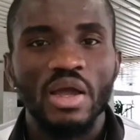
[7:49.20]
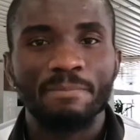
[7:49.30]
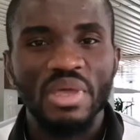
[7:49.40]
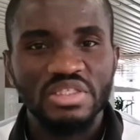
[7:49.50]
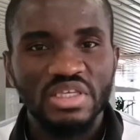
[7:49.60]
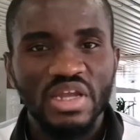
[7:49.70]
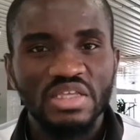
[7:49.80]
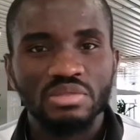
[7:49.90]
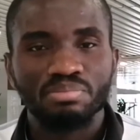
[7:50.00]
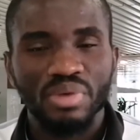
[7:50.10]

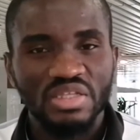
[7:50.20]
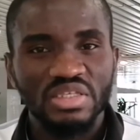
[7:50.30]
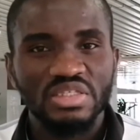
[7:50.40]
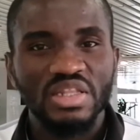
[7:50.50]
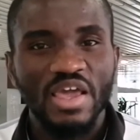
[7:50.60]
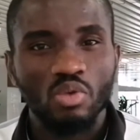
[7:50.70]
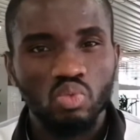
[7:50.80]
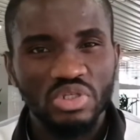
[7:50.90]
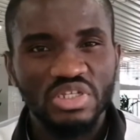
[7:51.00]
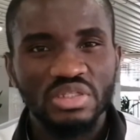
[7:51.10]
maintenance practice like
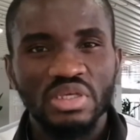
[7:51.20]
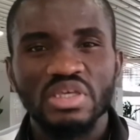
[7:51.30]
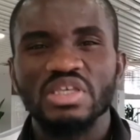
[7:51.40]
weeding.